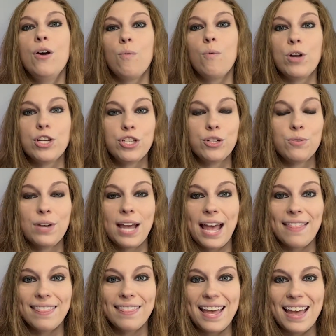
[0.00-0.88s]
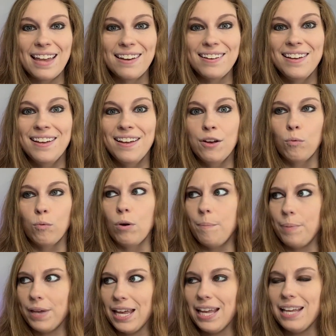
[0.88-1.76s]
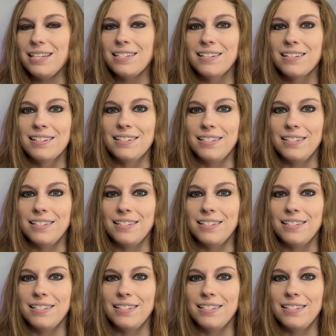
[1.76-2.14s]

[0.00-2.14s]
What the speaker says: which you can then repeat